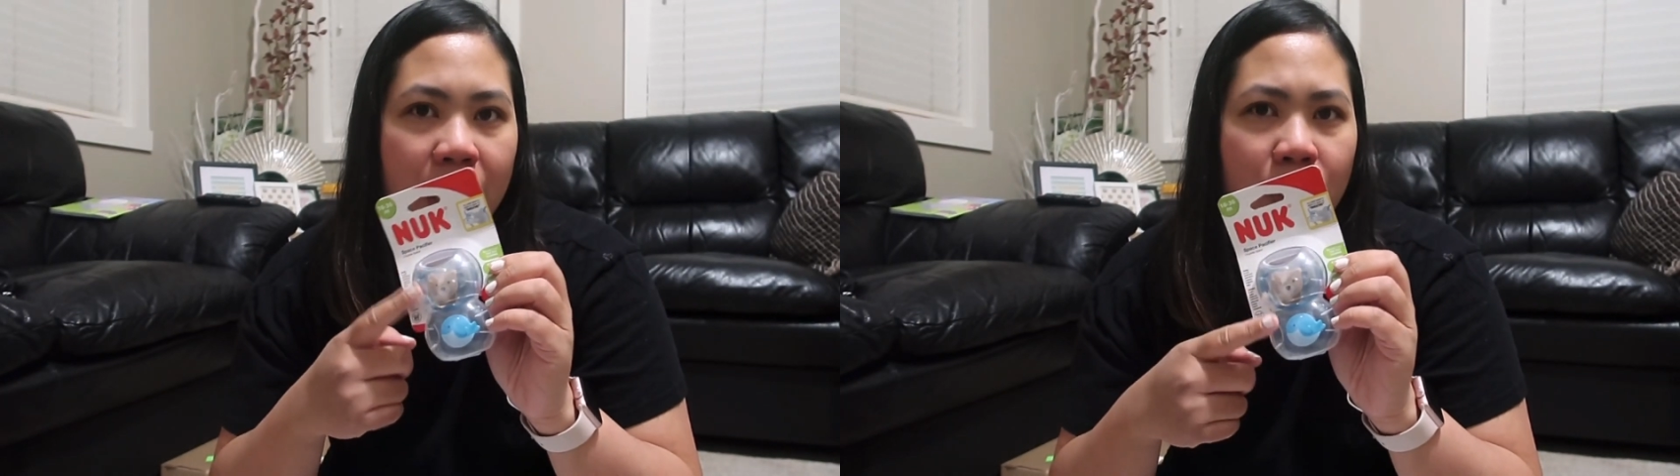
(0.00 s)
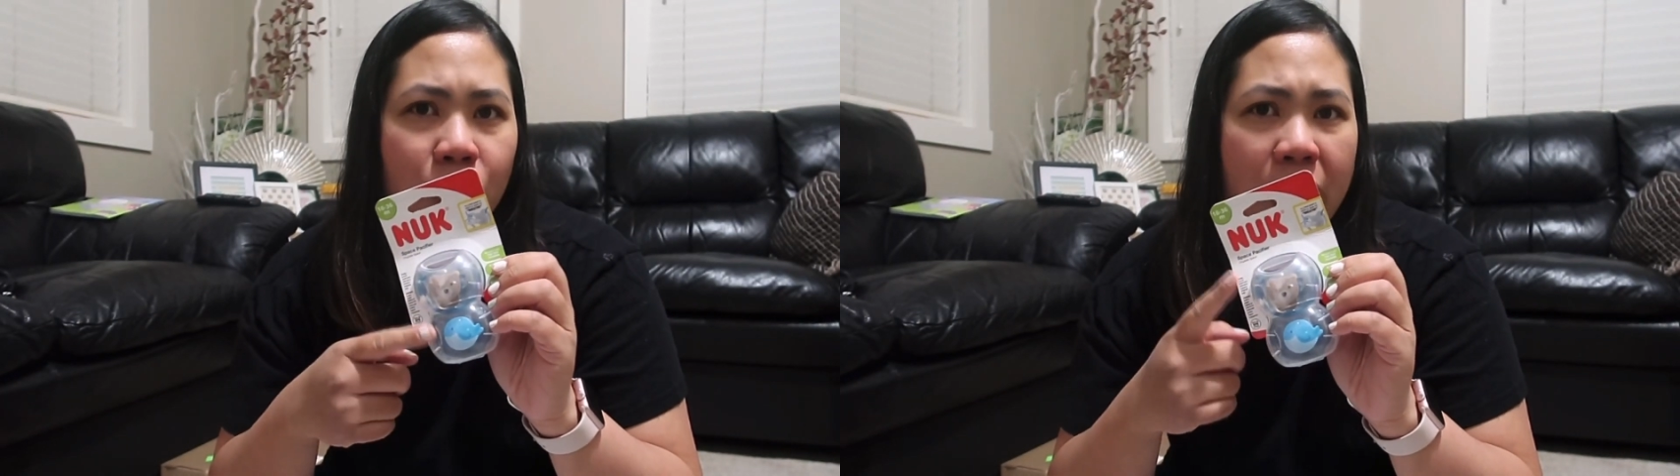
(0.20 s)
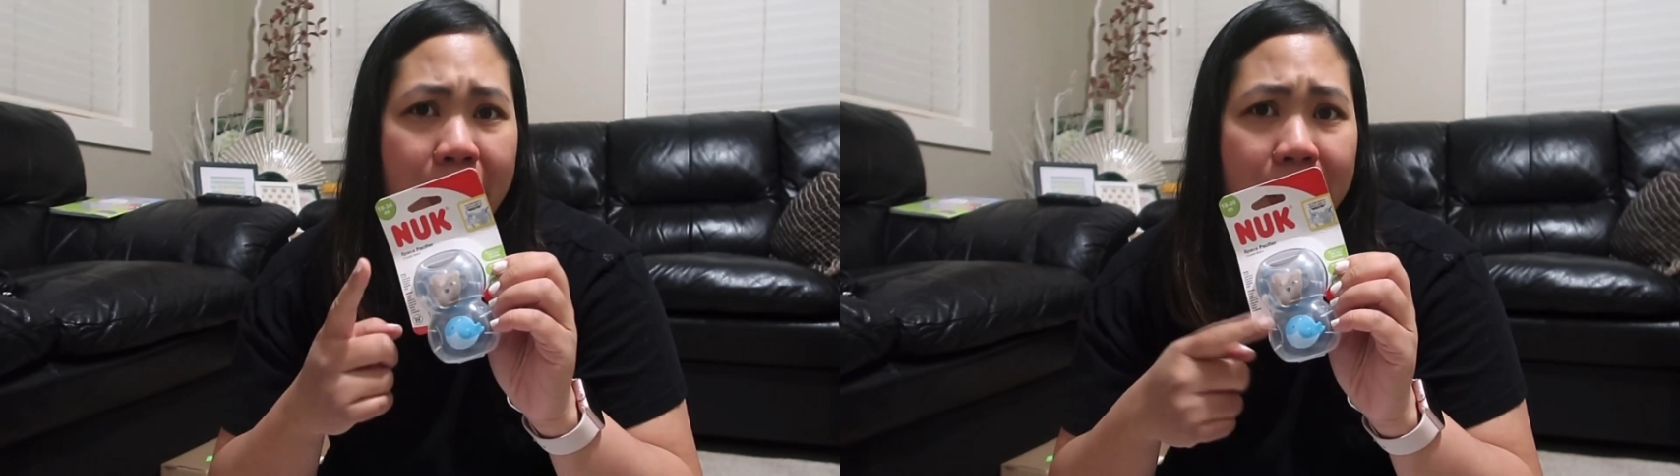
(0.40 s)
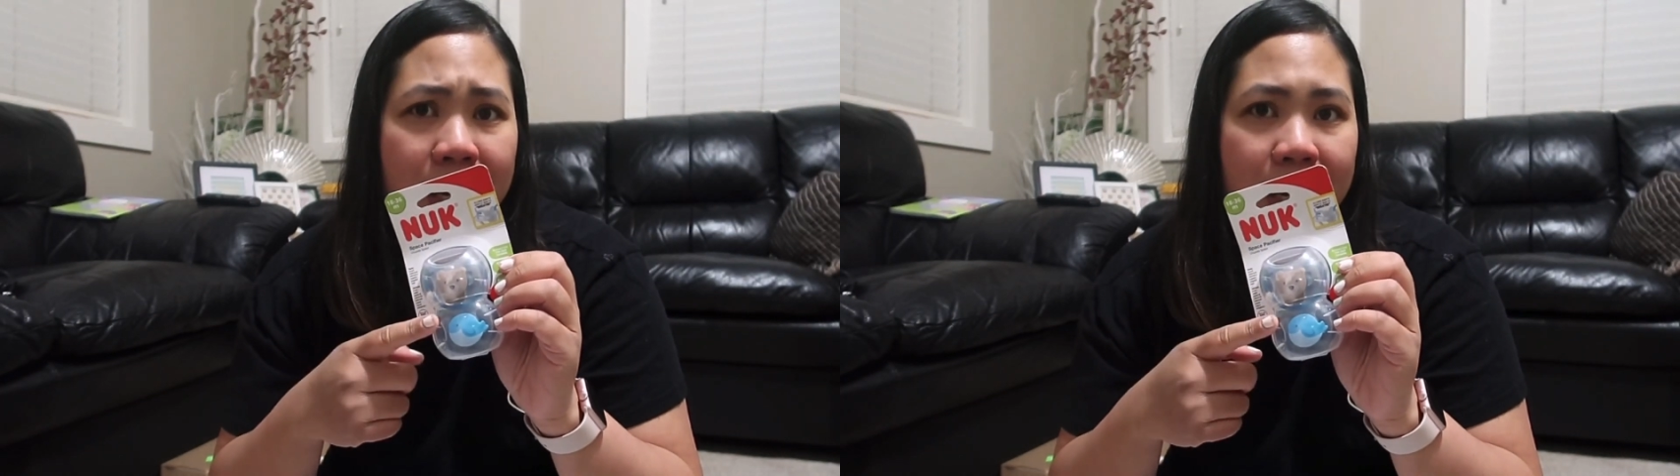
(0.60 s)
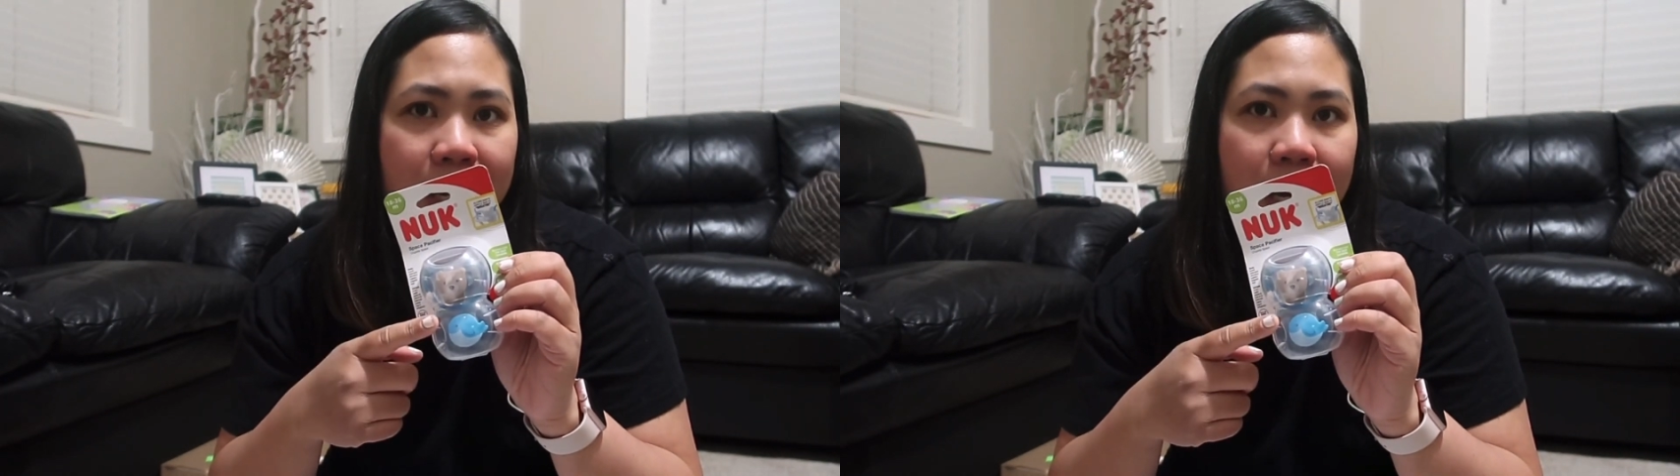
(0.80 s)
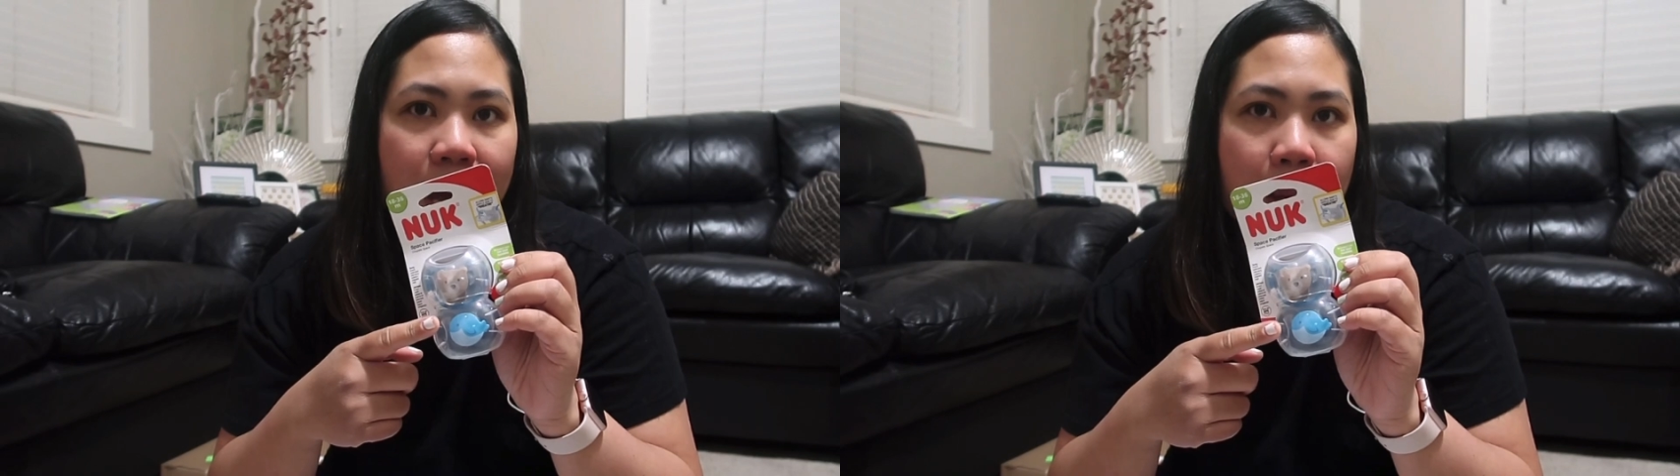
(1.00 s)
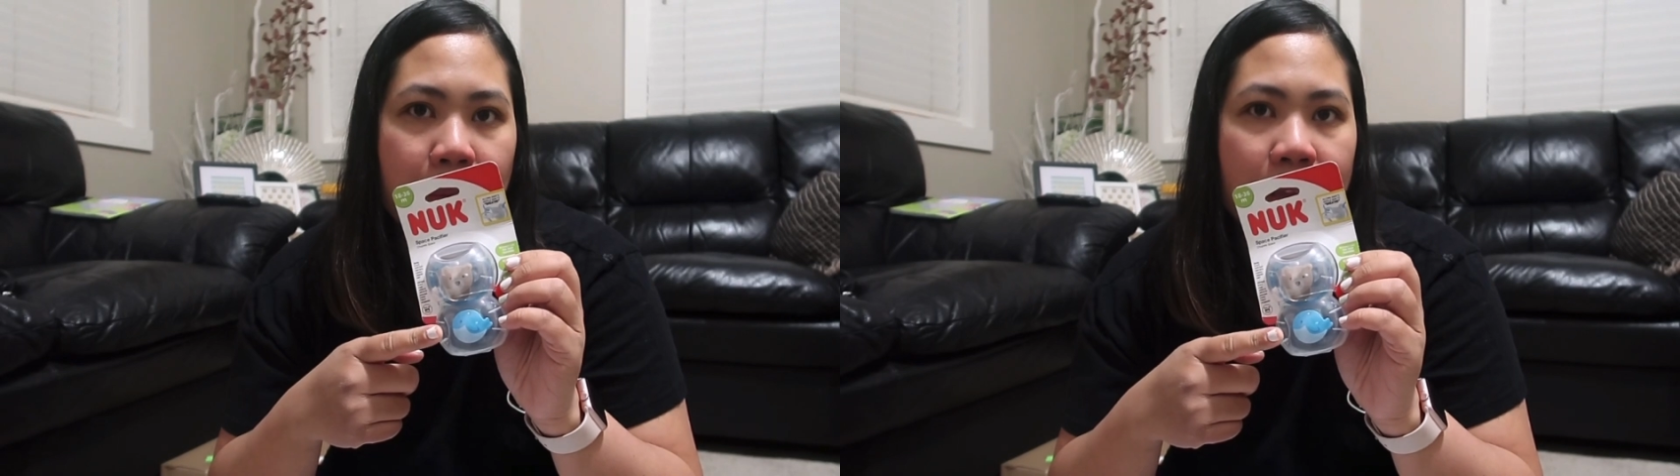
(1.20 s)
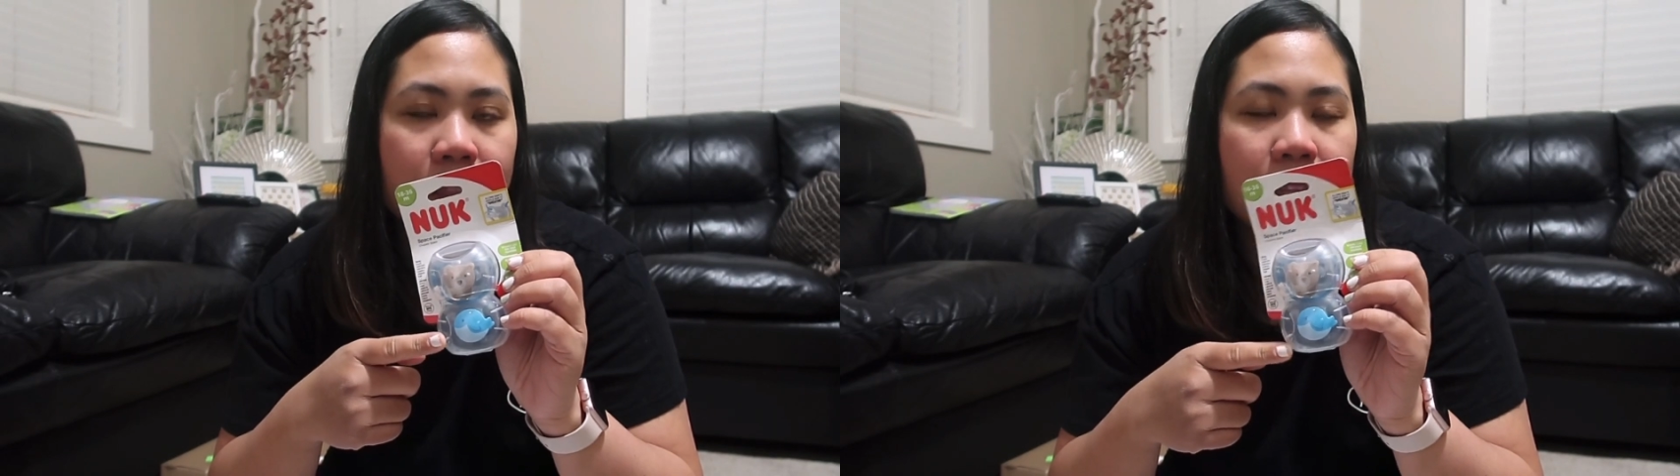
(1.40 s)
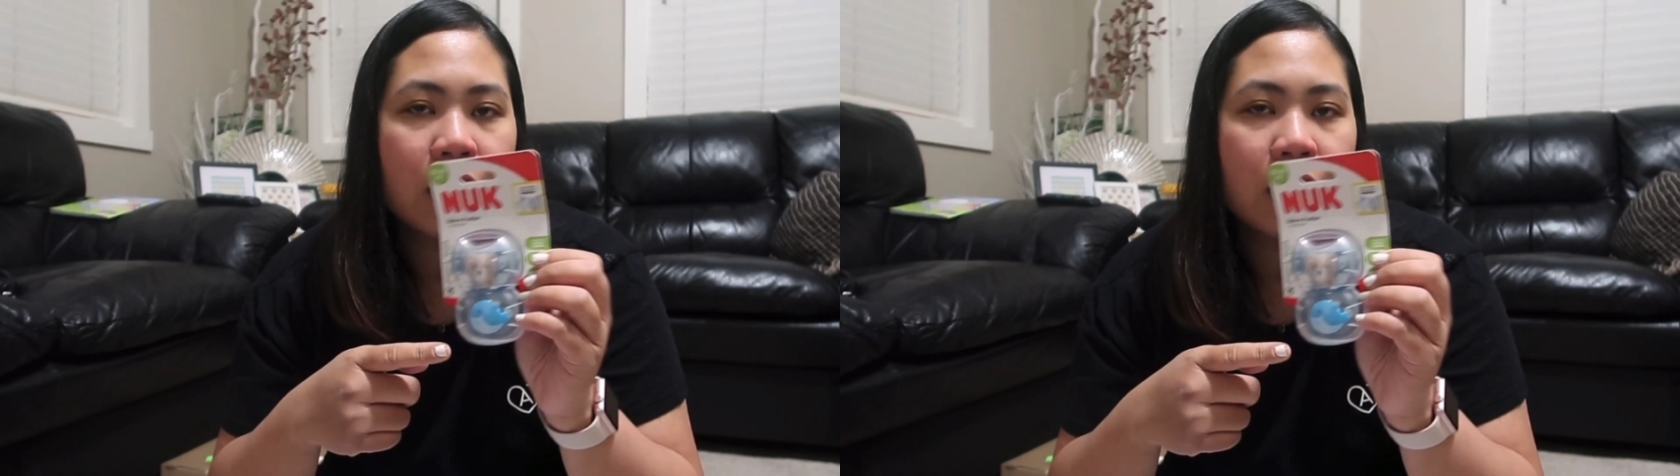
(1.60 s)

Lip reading: ito yung lagi niyang ginagamit.